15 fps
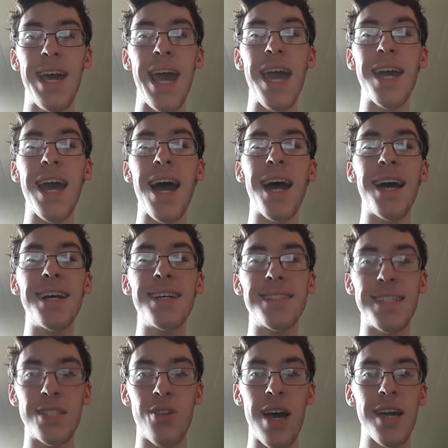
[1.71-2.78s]
Hey
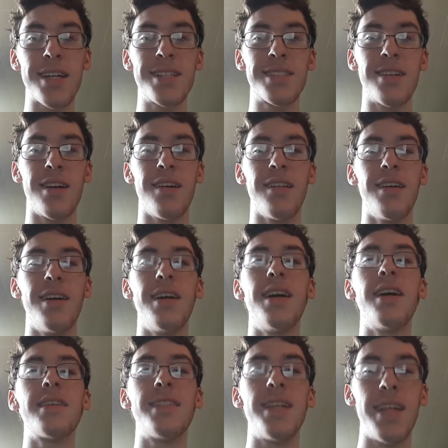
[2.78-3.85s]
guys, it's Dragon Soul.
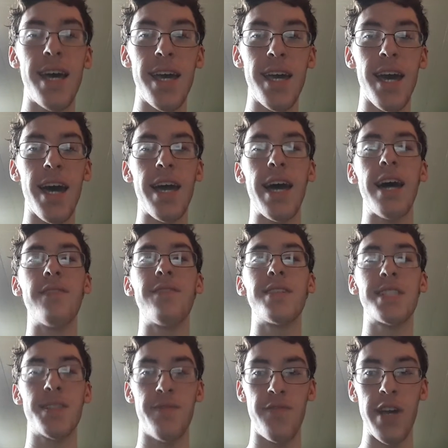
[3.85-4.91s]
Today I have a
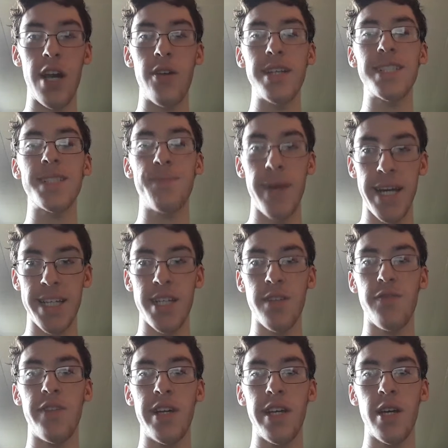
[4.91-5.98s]
very
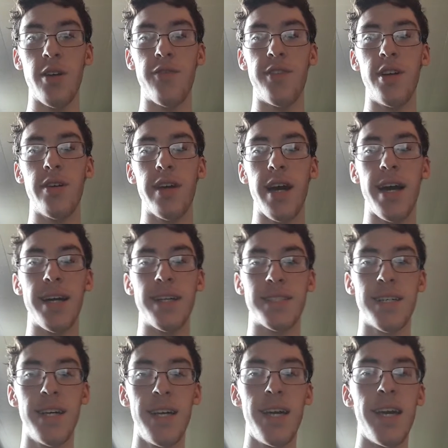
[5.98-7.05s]
special video for you
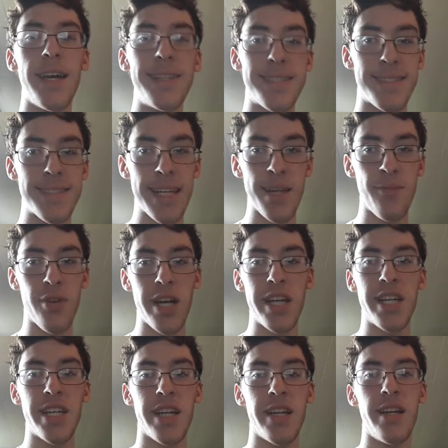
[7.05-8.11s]
guys in
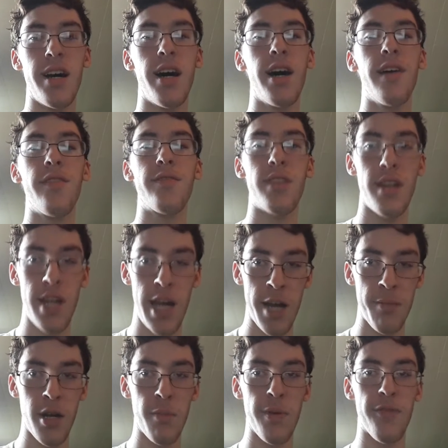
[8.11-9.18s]
celebration of the
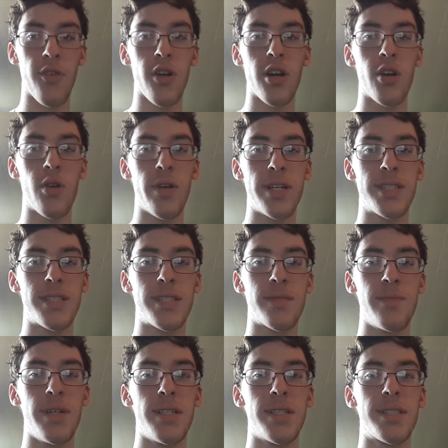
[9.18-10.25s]
Nightmare Before
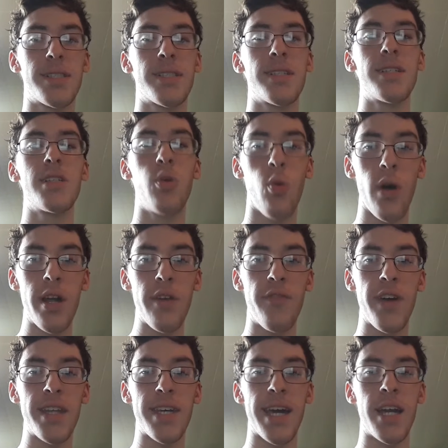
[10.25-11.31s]
Christmas
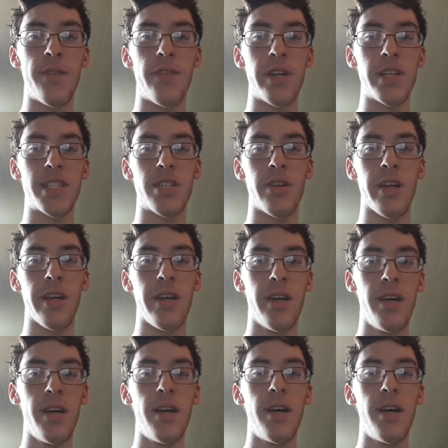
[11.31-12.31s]
25th anniversary,